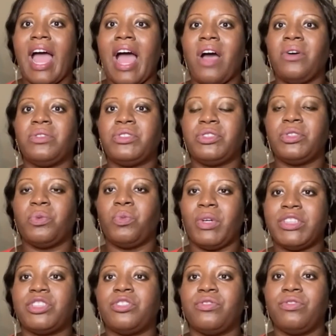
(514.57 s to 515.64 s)

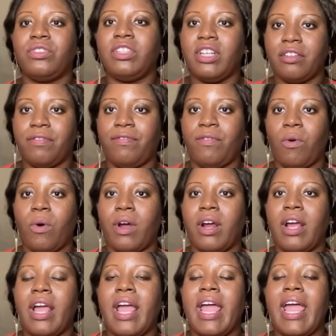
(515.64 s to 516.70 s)
what to look
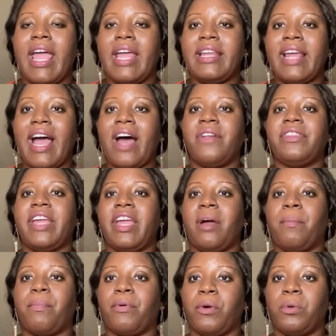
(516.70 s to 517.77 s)
for, and how they
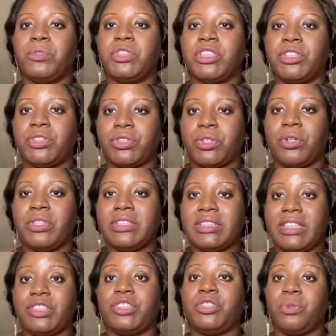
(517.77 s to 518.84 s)
approach certain
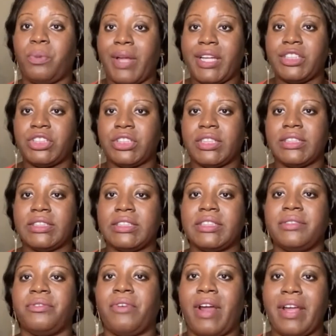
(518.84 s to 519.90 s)

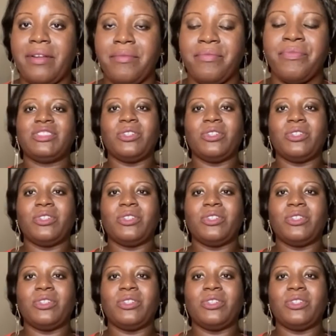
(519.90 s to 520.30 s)
situations, right?